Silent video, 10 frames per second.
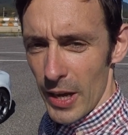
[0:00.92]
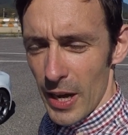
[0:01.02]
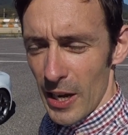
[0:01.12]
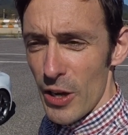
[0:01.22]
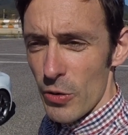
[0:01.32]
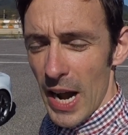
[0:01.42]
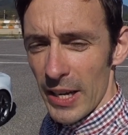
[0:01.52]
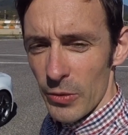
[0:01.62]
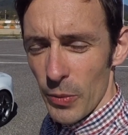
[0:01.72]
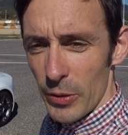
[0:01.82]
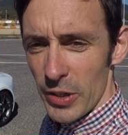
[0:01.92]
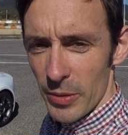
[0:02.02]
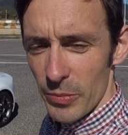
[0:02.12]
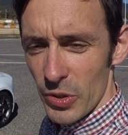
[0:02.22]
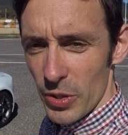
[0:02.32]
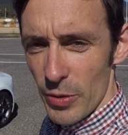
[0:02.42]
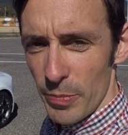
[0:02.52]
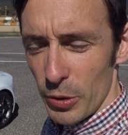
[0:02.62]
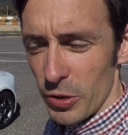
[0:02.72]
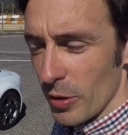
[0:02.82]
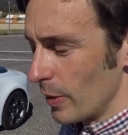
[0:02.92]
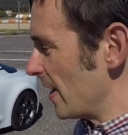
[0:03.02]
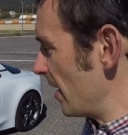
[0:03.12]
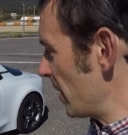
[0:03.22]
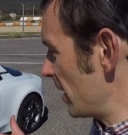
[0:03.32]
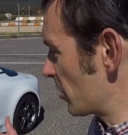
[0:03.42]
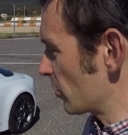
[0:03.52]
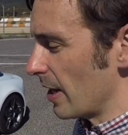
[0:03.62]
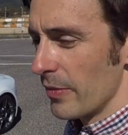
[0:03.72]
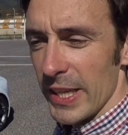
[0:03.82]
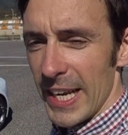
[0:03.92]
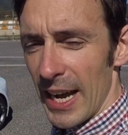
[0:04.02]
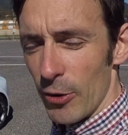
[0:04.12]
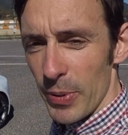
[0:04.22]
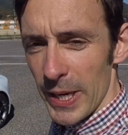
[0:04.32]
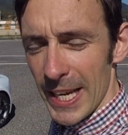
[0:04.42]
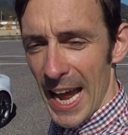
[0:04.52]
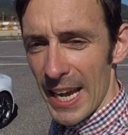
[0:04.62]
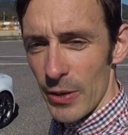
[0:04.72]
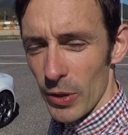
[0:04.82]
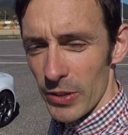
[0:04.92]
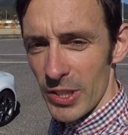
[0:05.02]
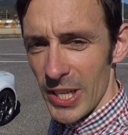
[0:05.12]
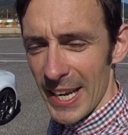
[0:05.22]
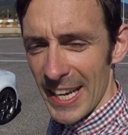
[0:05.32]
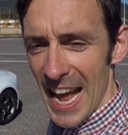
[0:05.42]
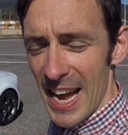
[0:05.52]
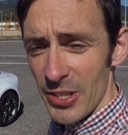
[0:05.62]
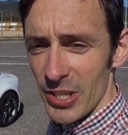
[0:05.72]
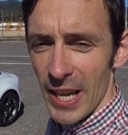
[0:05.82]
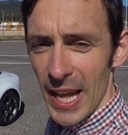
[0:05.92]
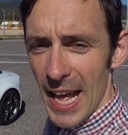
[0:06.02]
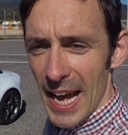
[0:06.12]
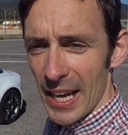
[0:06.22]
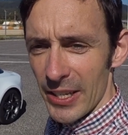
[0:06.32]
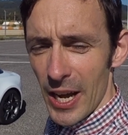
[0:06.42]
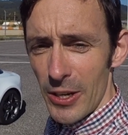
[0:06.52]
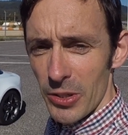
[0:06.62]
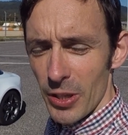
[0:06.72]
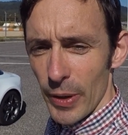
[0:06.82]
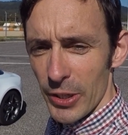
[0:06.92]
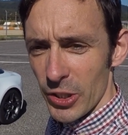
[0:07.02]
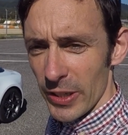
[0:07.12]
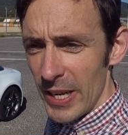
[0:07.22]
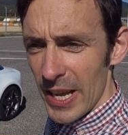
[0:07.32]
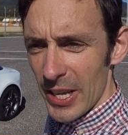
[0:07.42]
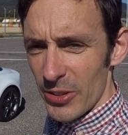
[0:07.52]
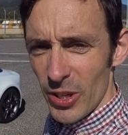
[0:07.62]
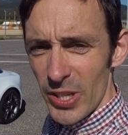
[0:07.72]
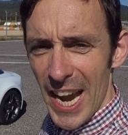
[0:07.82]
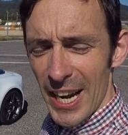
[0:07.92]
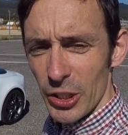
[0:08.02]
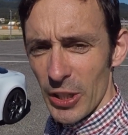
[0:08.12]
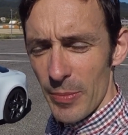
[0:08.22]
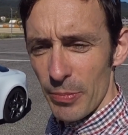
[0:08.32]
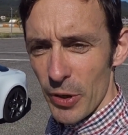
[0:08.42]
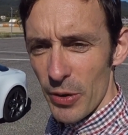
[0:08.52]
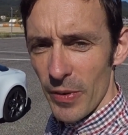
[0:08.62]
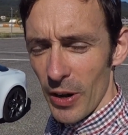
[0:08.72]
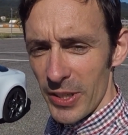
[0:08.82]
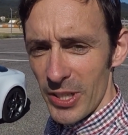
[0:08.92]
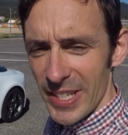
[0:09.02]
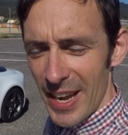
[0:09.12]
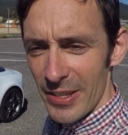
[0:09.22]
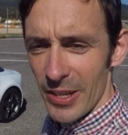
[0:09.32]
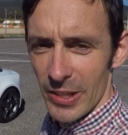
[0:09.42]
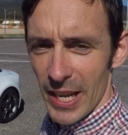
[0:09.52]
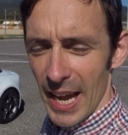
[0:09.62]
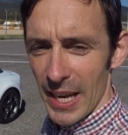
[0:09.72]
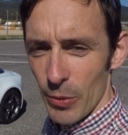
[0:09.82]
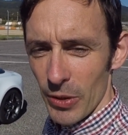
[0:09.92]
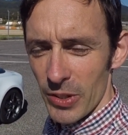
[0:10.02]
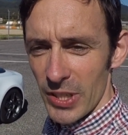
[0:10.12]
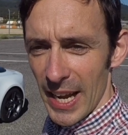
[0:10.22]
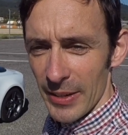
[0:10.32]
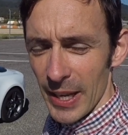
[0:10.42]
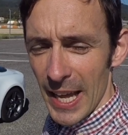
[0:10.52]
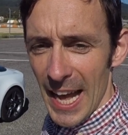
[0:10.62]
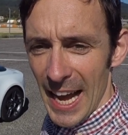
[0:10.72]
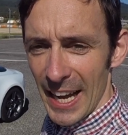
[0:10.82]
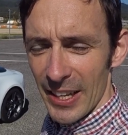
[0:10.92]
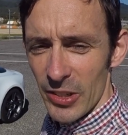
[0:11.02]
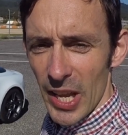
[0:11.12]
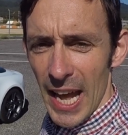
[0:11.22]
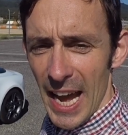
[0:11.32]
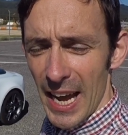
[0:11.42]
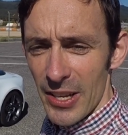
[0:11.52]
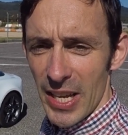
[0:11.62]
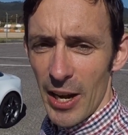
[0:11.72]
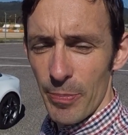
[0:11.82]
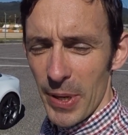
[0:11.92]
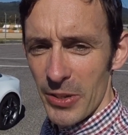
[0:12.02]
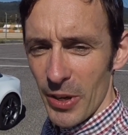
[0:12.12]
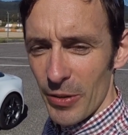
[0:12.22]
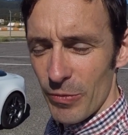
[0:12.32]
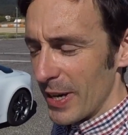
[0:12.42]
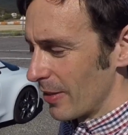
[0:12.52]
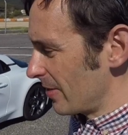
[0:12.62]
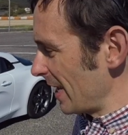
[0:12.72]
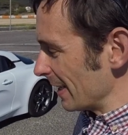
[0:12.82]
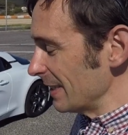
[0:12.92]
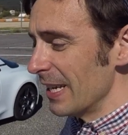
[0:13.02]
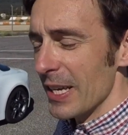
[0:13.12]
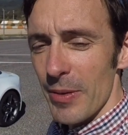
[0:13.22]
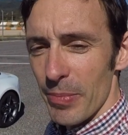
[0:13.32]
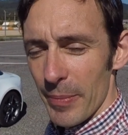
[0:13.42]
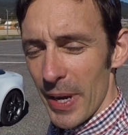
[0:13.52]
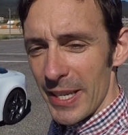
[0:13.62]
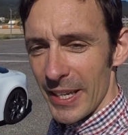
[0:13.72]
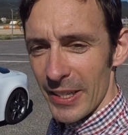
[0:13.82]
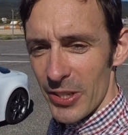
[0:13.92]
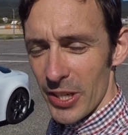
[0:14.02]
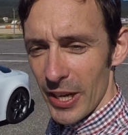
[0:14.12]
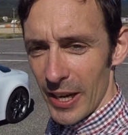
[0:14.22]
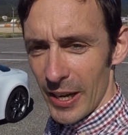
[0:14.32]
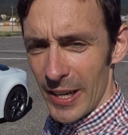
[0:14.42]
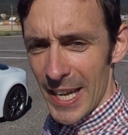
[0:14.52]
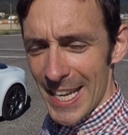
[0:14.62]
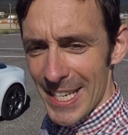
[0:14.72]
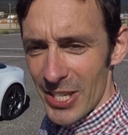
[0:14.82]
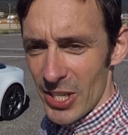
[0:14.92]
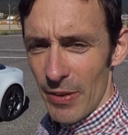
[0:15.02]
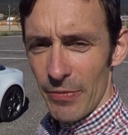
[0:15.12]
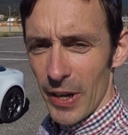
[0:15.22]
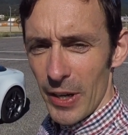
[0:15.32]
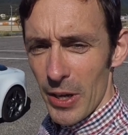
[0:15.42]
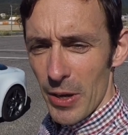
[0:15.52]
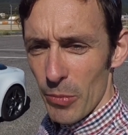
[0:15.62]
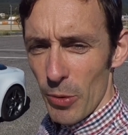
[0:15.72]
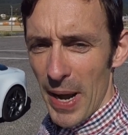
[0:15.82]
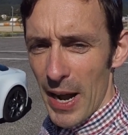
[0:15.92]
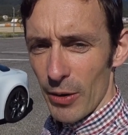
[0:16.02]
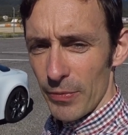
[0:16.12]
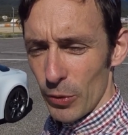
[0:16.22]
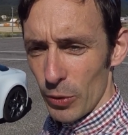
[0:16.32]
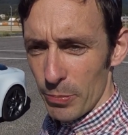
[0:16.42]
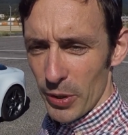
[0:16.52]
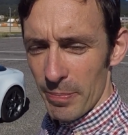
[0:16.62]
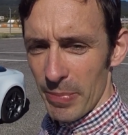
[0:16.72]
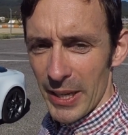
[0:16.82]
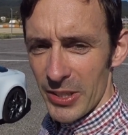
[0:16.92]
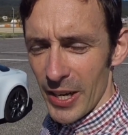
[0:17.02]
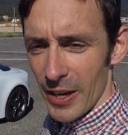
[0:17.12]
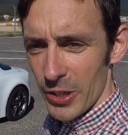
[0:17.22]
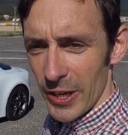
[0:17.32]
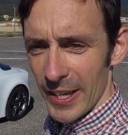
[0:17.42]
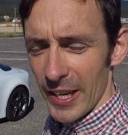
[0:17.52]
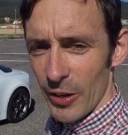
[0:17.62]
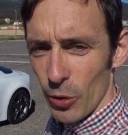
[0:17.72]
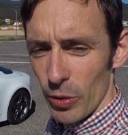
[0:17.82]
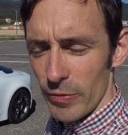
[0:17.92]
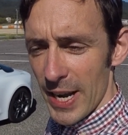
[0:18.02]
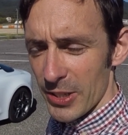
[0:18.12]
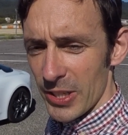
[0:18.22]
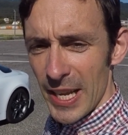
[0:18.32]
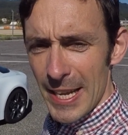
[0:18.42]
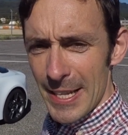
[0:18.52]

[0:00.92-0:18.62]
Hello and welcome to Portugal, where I am here to drive the Alpine A110 S and ask the question, does it actually improve on the standard A110? And has Alpine done the right thing by making this car stiffer, more powerful, putting bigger tyres on it and all the rest?